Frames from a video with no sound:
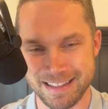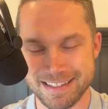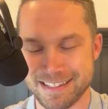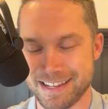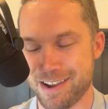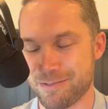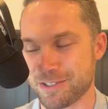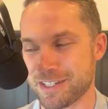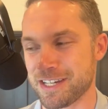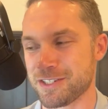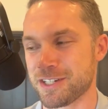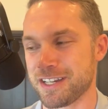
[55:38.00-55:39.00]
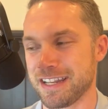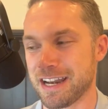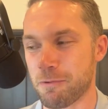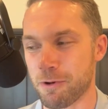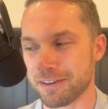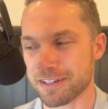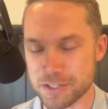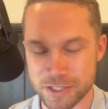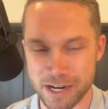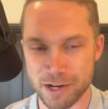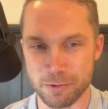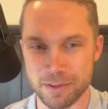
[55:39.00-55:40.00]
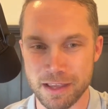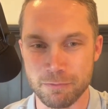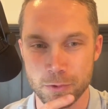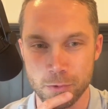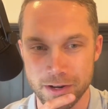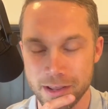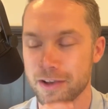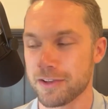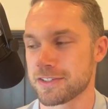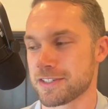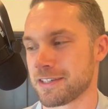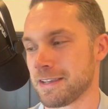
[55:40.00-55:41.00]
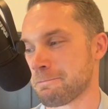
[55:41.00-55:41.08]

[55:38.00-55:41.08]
this conversation and I wanted to share it with everyone else.